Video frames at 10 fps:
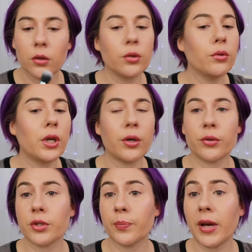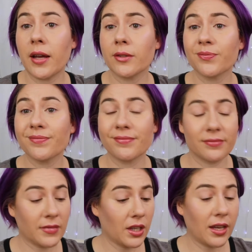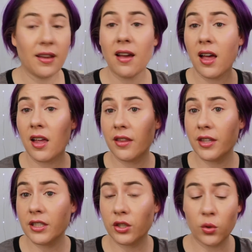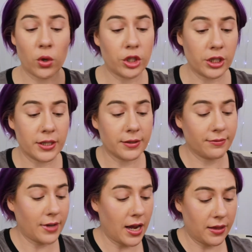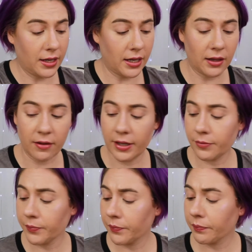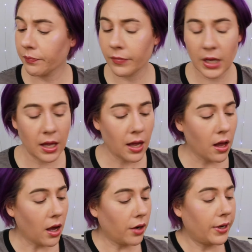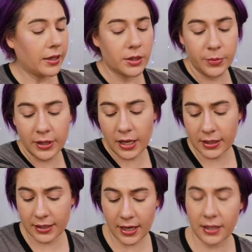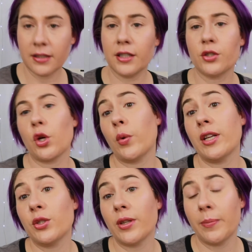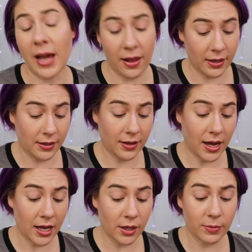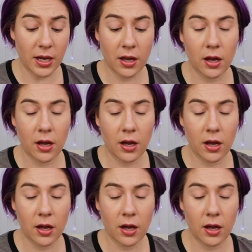who knows, but this is gorgeous. I think I love it. All right, let's put that aside and let's go into the palette. I am